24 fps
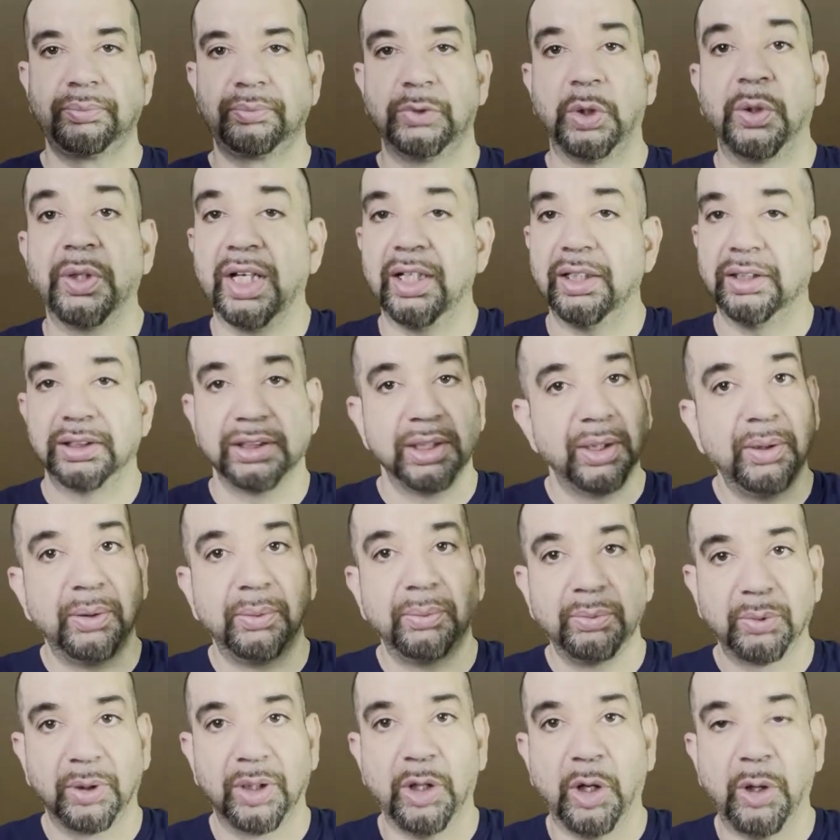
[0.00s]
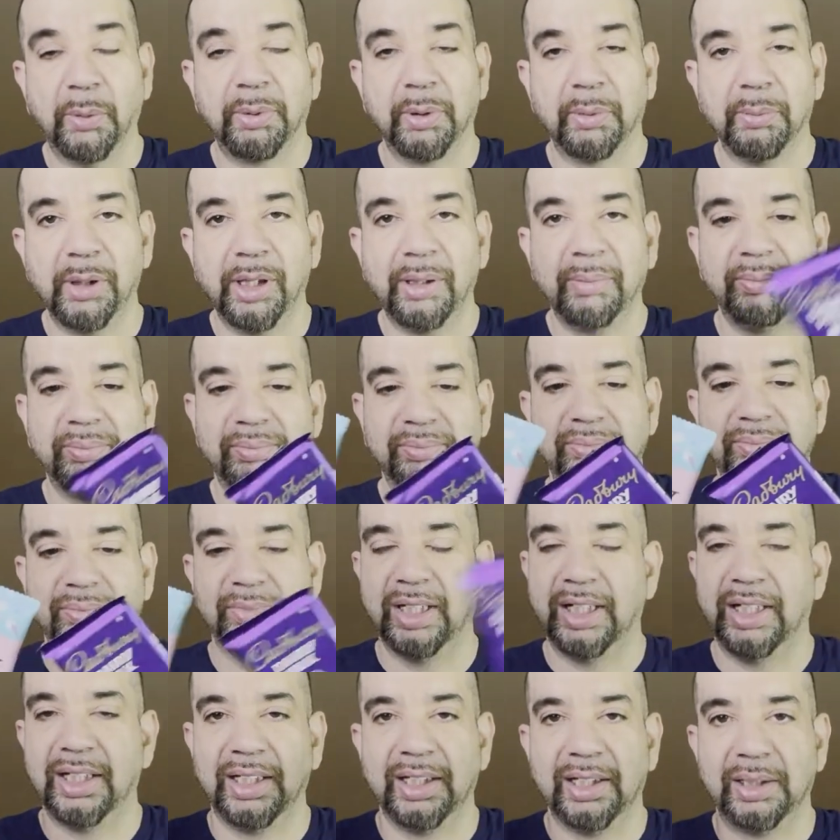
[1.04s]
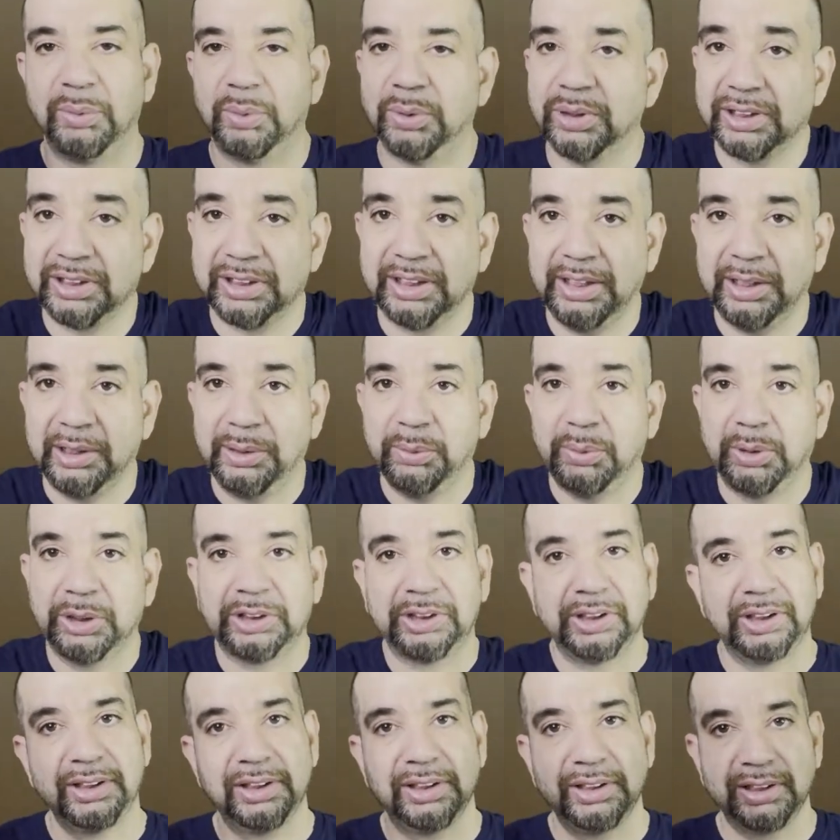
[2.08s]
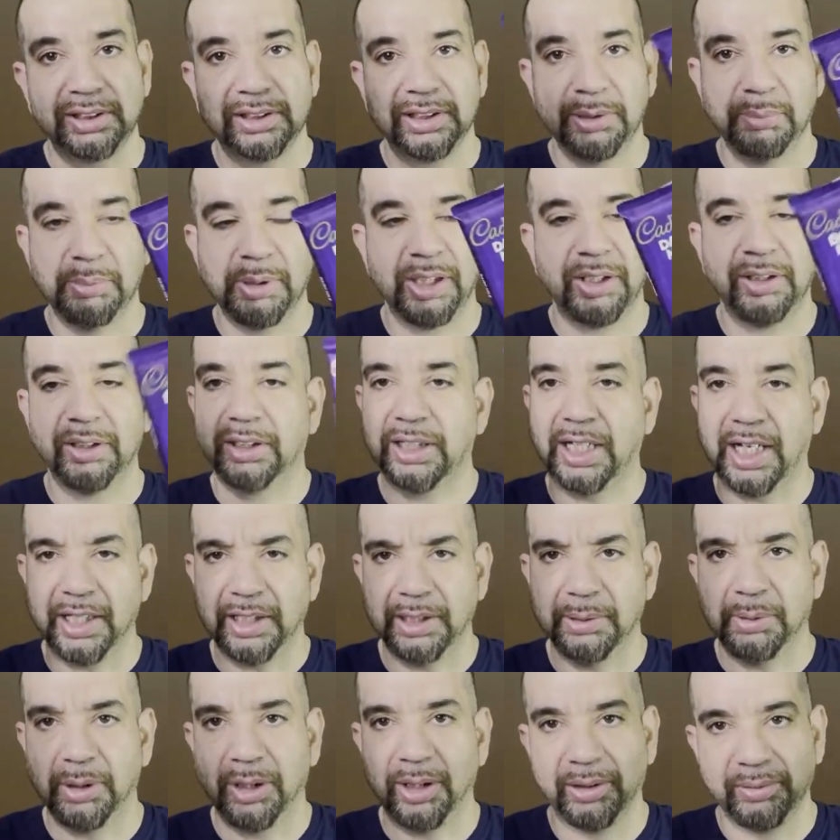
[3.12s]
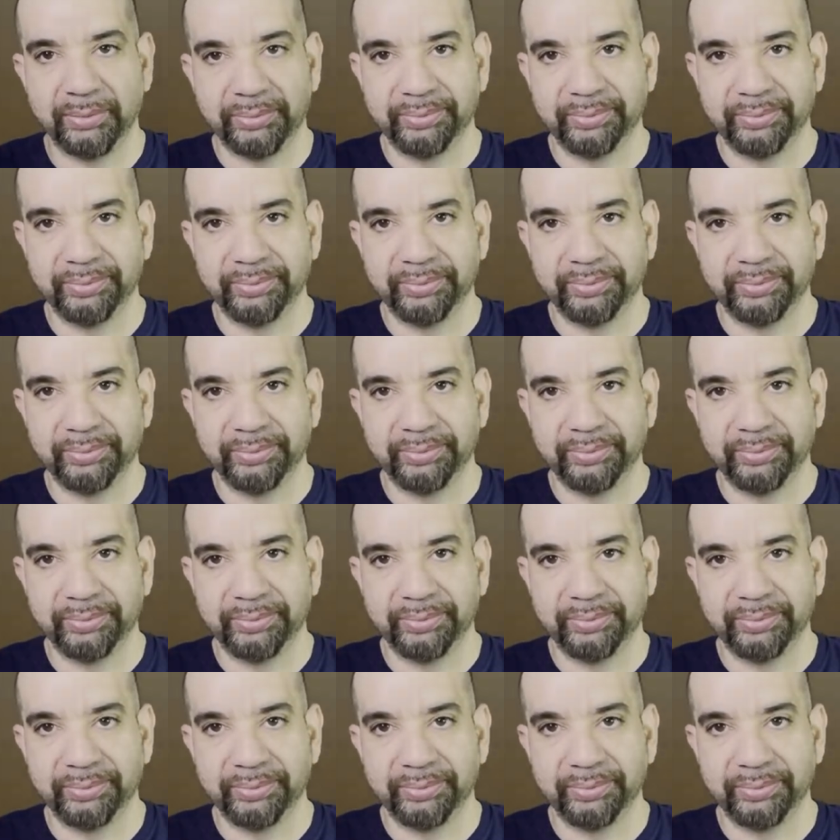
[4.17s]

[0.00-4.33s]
Okay, so we're gonna open them up and we'll see which is the better candy bar.